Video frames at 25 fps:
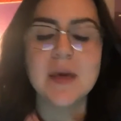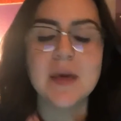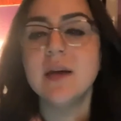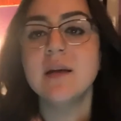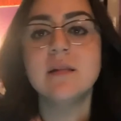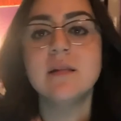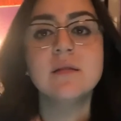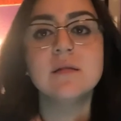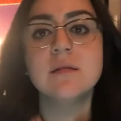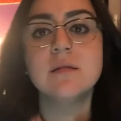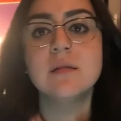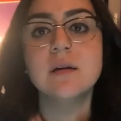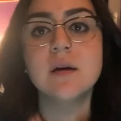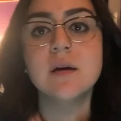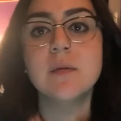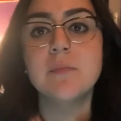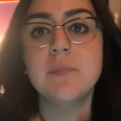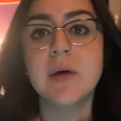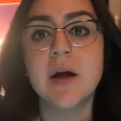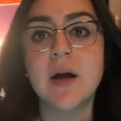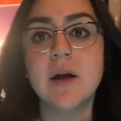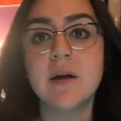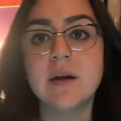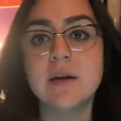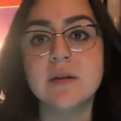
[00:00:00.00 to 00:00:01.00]
He did the
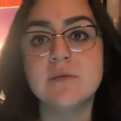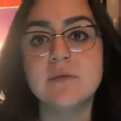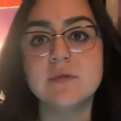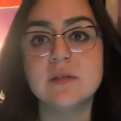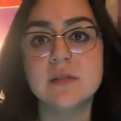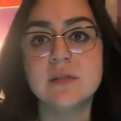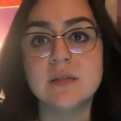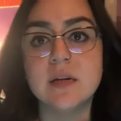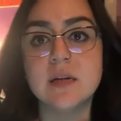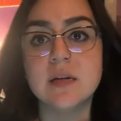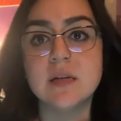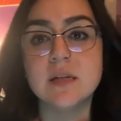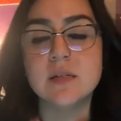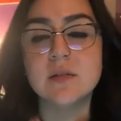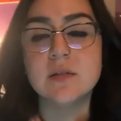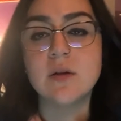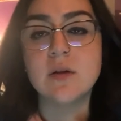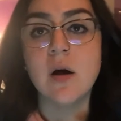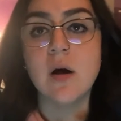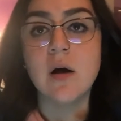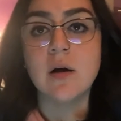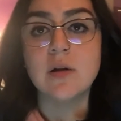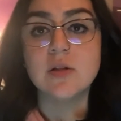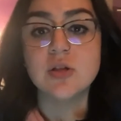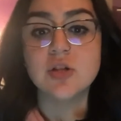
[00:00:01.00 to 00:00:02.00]
comparative studies
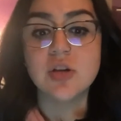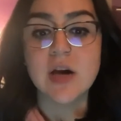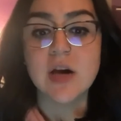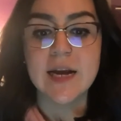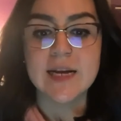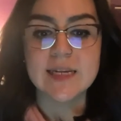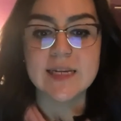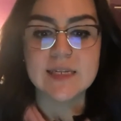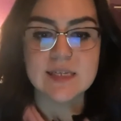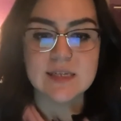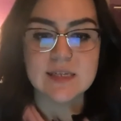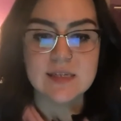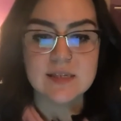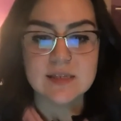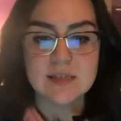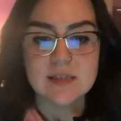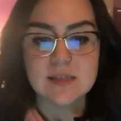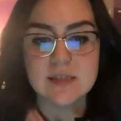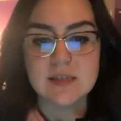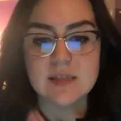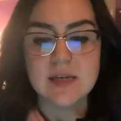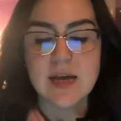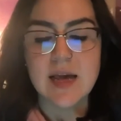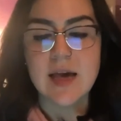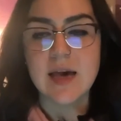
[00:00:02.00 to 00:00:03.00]
on Chinese
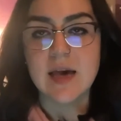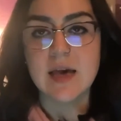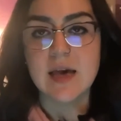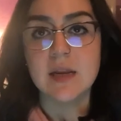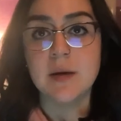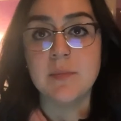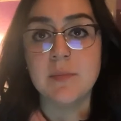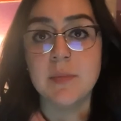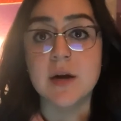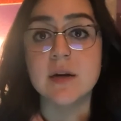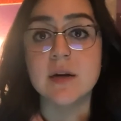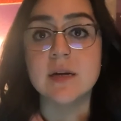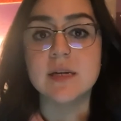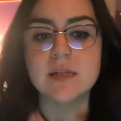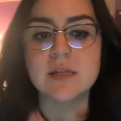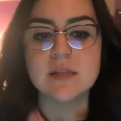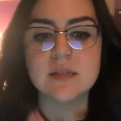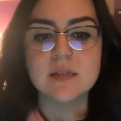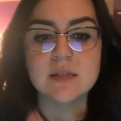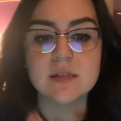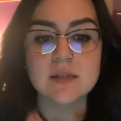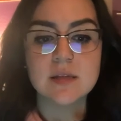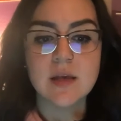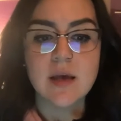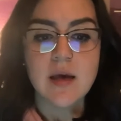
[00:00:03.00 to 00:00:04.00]
and Americans.